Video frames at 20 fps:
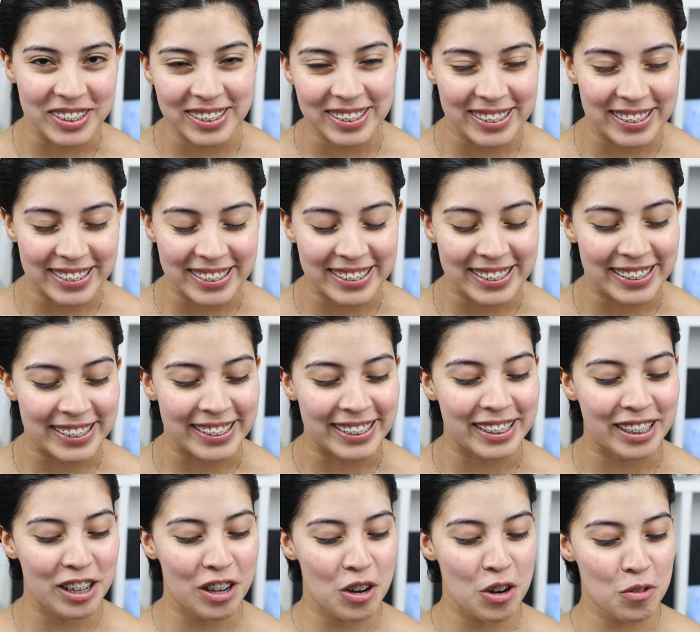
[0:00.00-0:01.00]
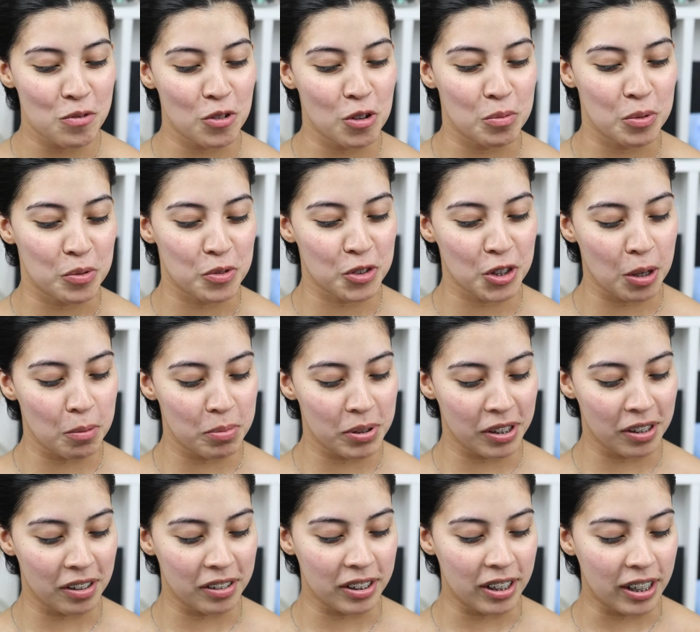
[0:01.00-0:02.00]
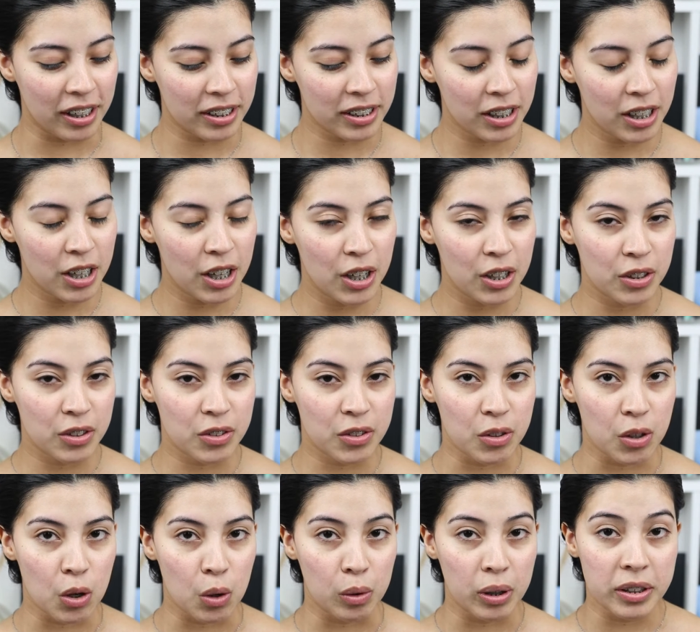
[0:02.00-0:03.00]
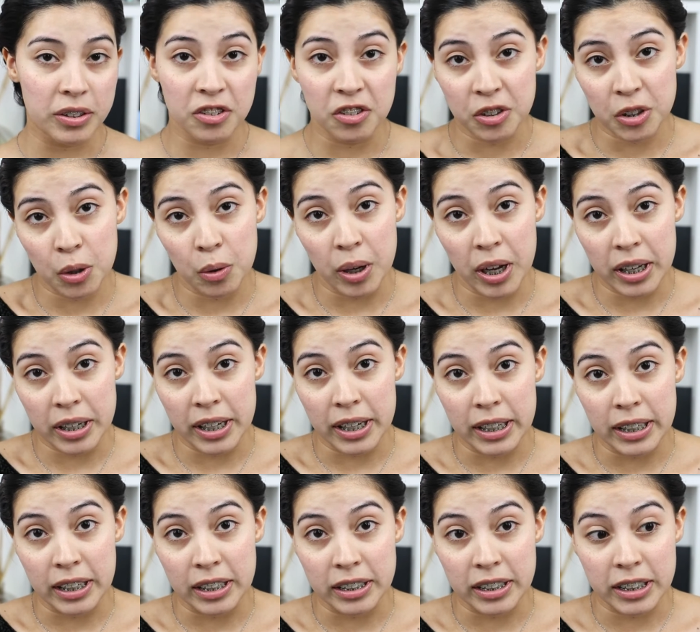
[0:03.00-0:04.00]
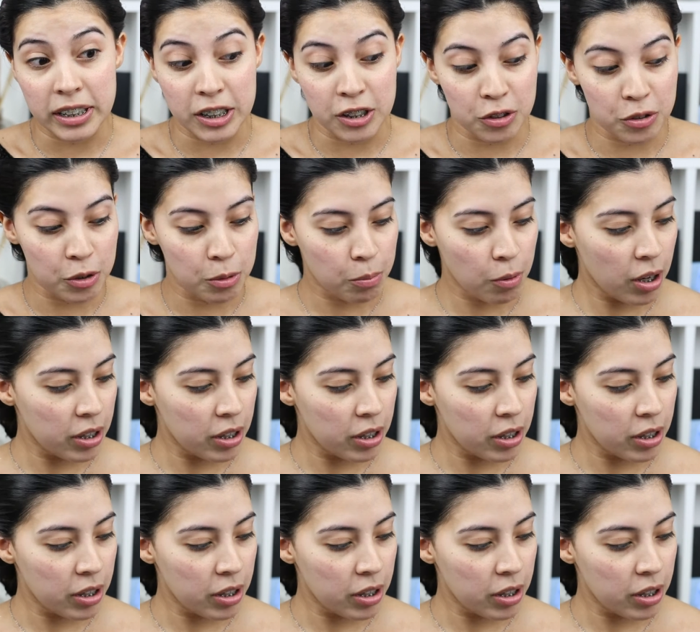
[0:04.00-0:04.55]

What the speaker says: distancing form of shopping online. So let's just go ahead and get into the